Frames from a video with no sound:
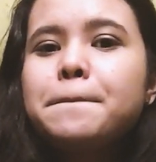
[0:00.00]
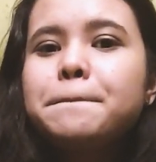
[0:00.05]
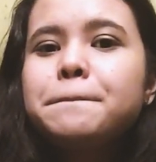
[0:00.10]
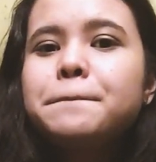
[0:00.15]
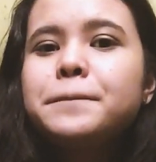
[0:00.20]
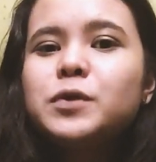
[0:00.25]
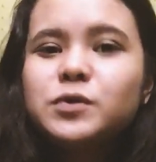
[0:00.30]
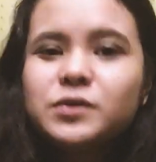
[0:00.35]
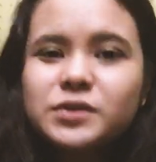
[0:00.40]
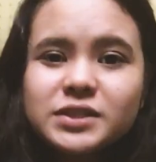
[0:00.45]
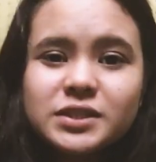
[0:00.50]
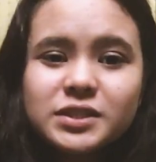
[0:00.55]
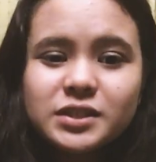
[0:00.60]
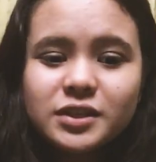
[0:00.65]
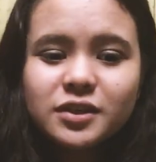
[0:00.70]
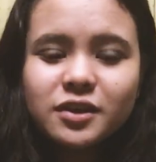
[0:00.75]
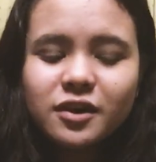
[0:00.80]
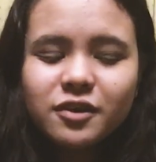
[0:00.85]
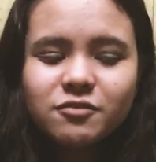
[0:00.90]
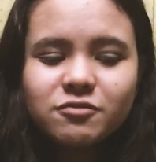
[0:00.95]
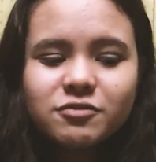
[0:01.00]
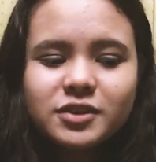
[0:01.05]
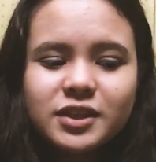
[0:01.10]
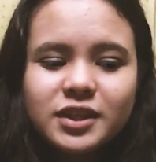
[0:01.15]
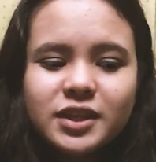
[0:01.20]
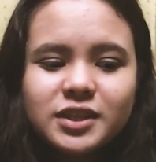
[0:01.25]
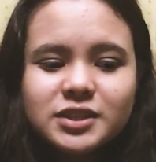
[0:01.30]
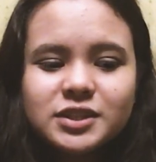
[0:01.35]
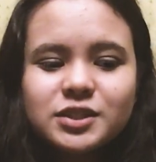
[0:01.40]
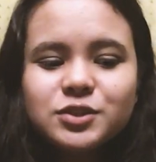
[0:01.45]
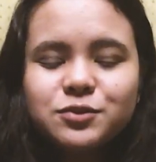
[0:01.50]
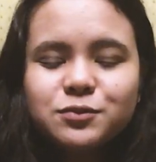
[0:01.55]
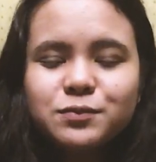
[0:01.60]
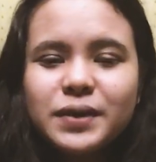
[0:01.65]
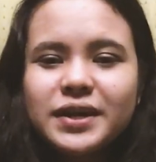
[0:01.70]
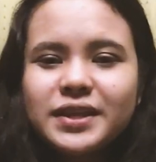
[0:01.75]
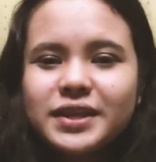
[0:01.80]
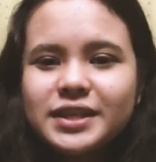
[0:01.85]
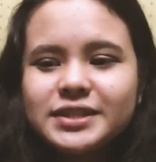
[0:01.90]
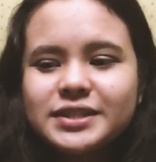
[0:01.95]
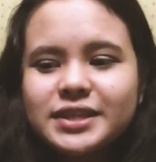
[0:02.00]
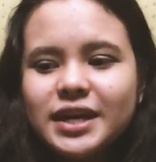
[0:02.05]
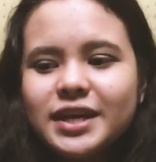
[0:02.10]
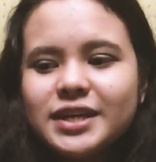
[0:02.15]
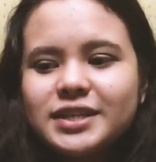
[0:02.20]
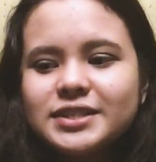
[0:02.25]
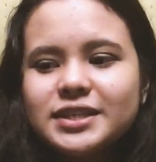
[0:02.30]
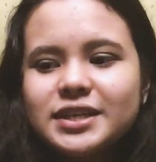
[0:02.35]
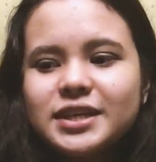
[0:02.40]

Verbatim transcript: boost their confidence through my designs,